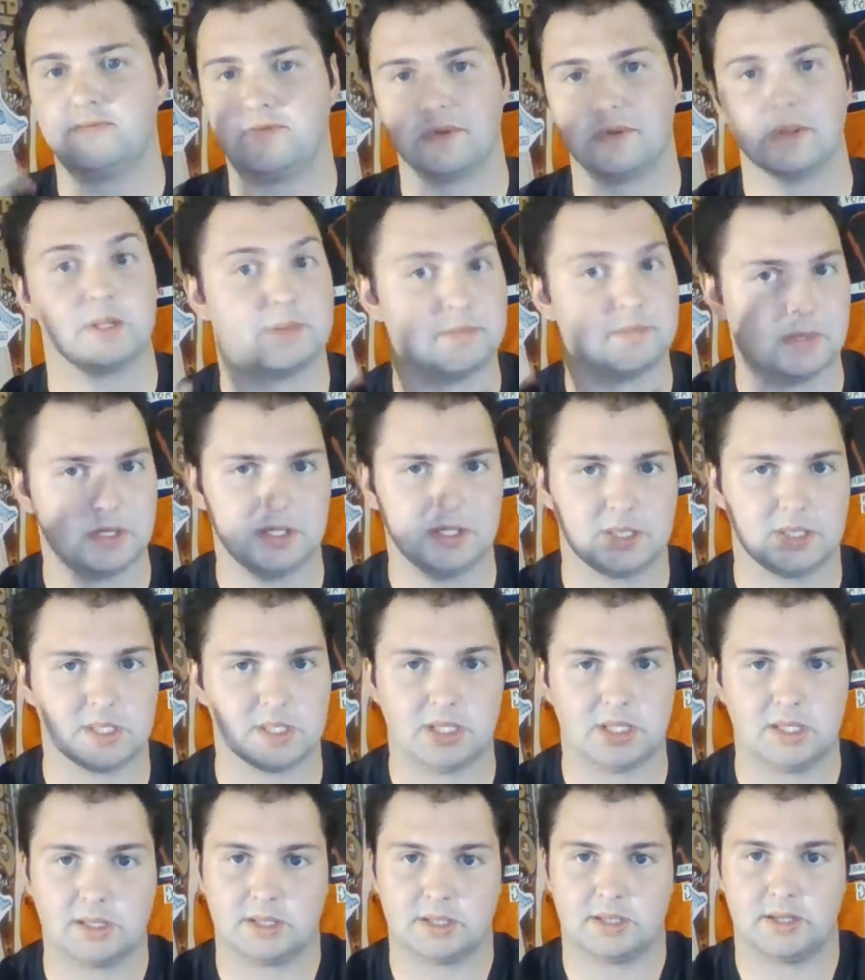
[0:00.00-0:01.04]
for this
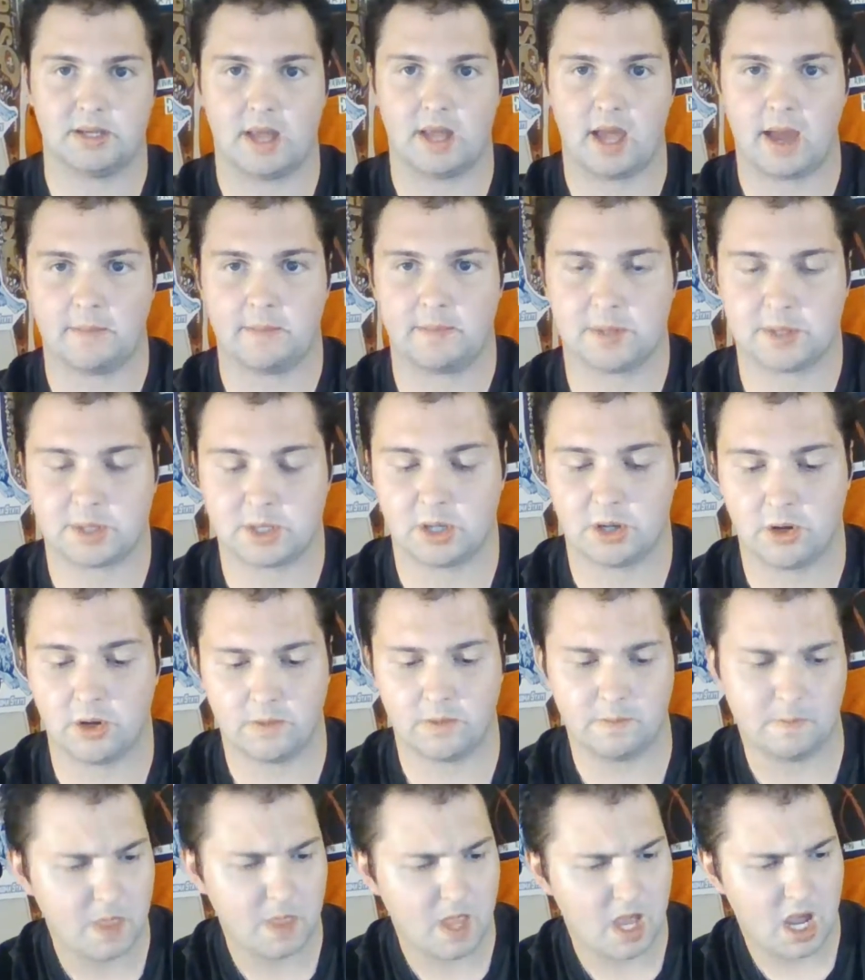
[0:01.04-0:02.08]
mid-season episode,